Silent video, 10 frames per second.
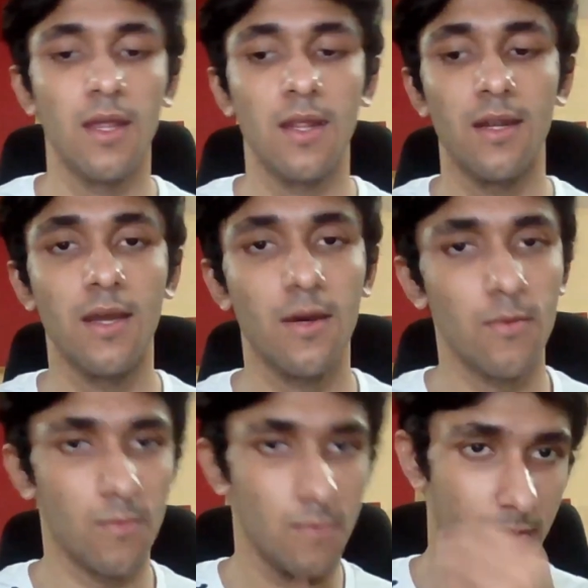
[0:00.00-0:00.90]
Now,
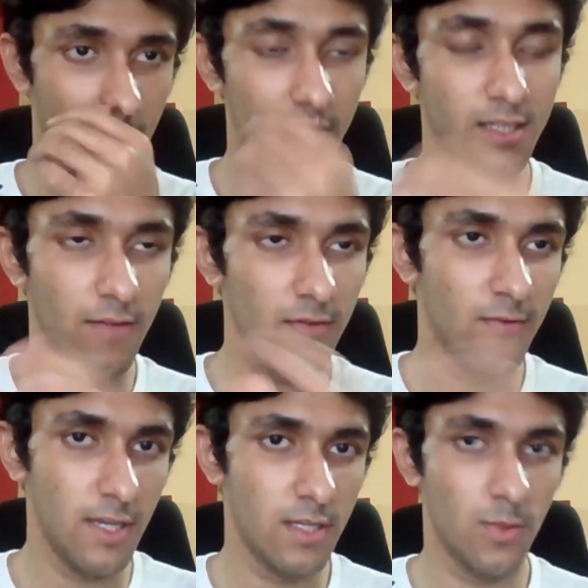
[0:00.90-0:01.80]
there are several
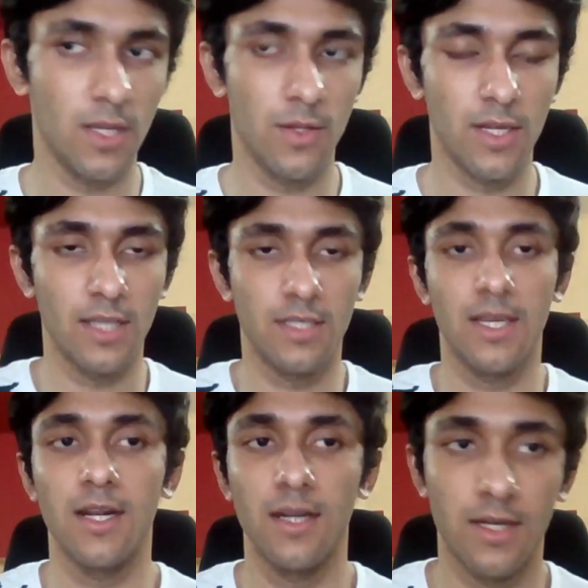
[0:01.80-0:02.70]
ways you can actually
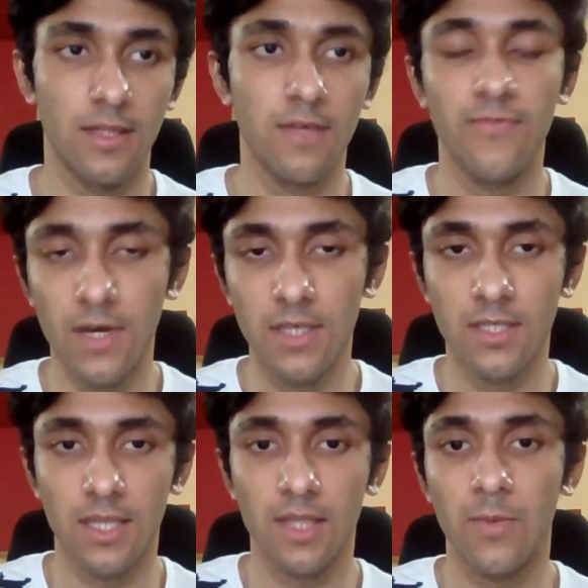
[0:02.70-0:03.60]
calculate it. The first
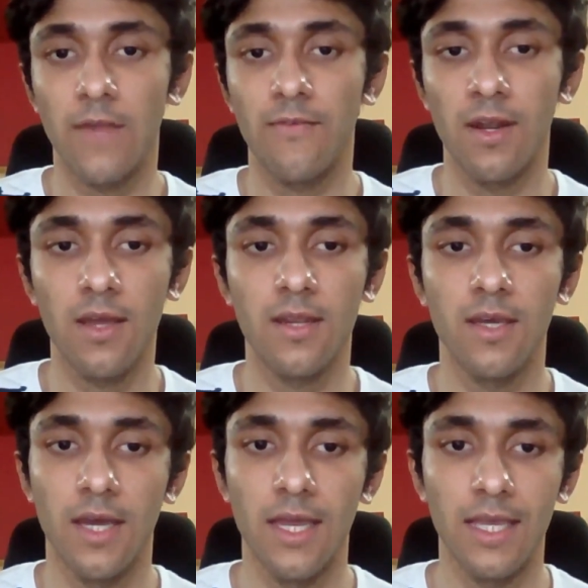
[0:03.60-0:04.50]
thing that we have to learn here
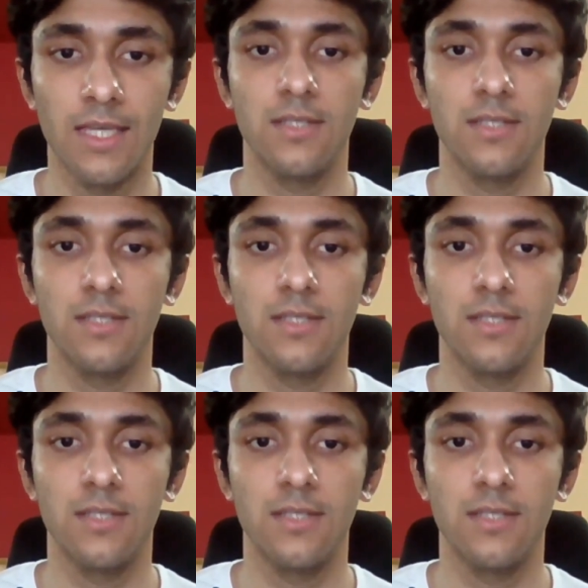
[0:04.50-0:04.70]
is